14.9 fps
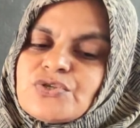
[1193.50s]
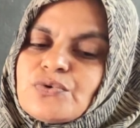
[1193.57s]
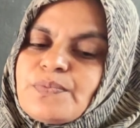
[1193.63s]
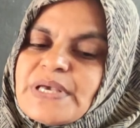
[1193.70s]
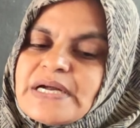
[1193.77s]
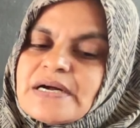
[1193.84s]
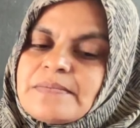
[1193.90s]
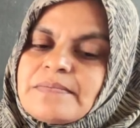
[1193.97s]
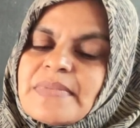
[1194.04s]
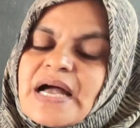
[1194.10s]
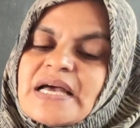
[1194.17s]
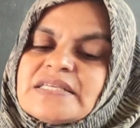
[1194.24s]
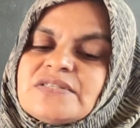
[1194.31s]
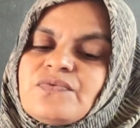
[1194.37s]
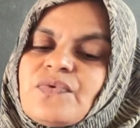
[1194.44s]
to become
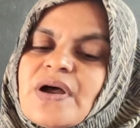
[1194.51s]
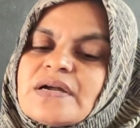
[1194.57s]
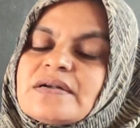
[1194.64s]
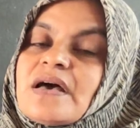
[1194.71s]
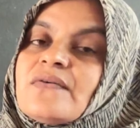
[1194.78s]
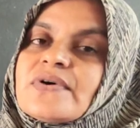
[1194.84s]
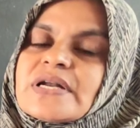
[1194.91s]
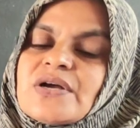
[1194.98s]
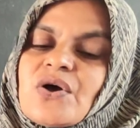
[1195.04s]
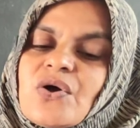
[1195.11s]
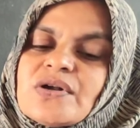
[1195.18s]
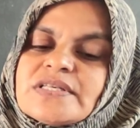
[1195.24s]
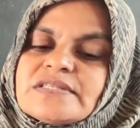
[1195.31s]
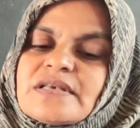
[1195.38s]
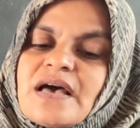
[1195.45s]
and what our
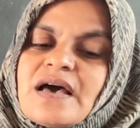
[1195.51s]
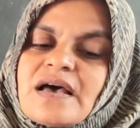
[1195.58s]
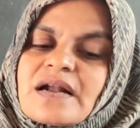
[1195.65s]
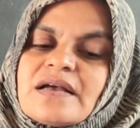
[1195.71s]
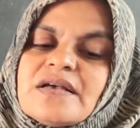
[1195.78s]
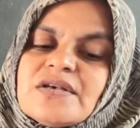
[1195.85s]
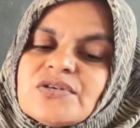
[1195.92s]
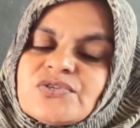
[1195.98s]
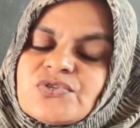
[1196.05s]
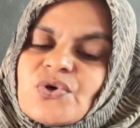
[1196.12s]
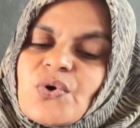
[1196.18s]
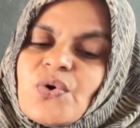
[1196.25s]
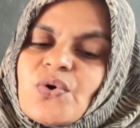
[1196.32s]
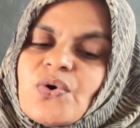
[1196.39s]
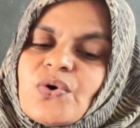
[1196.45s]
goals are.
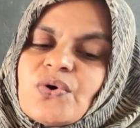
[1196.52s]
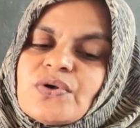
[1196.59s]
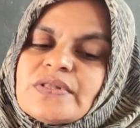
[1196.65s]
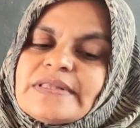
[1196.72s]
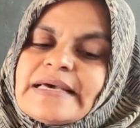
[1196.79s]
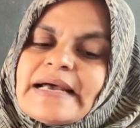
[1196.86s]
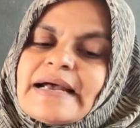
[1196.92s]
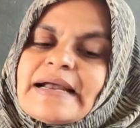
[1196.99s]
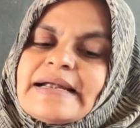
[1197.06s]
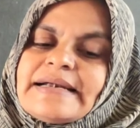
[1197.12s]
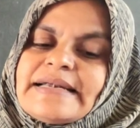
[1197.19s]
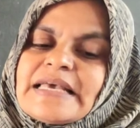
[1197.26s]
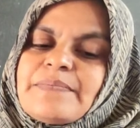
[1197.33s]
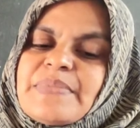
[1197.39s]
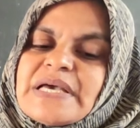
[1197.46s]
So, the
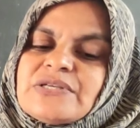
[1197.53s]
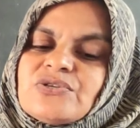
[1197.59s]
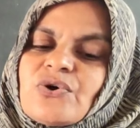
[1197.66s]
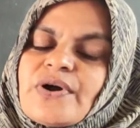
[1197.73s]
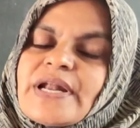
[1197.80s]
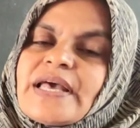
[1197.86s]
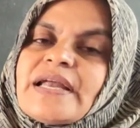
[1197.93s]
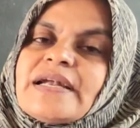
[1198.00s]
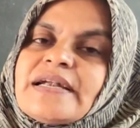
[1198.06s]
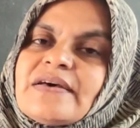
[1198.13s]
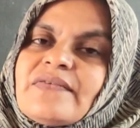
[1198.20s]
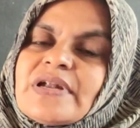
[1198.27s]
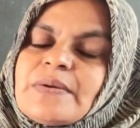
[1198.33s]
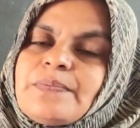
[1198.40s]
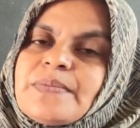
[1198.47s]
debate on a
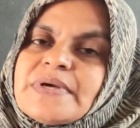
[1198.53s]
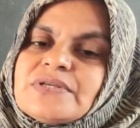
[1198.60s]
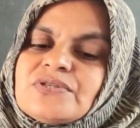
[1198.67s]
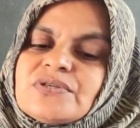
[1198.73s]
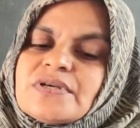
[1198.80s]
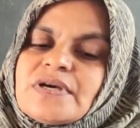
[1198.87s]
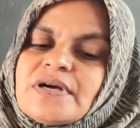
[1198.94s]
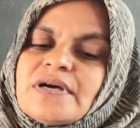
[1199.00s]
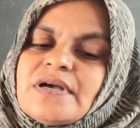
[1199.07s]
development